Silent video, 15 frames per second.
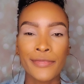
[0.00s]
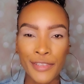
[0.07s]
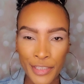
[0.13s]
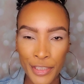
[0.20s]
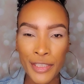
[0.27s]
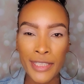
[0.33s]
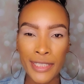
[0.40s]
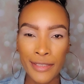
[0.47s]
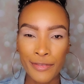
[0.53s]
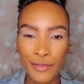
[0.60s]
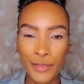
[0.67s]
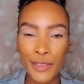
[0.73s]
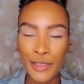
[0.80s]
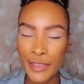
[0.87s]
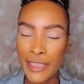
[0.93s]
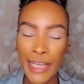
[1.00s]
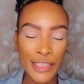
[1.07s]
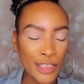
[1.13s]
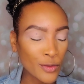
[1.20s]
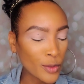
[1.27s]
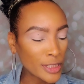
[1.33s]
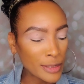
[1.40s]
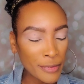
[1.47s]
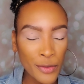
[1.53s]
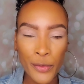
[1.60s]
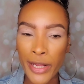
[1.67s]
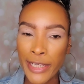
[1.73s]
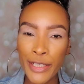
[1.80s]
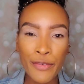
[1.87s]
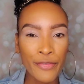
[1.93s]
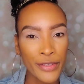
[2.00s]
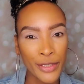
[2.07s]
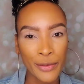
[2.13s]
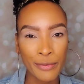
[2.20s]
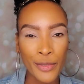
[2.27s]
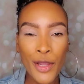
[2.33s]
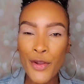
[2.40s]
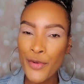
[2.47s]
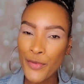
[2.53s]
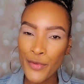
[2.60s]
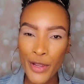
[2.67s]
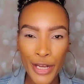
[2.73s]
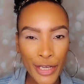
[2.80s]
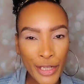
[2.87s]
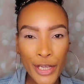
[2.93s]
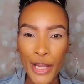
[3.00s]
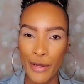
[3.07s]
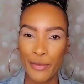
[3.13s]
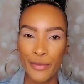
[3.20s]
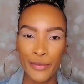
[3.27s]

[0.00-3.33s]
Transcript: you see, I just wanted to be ready to film, ready to go.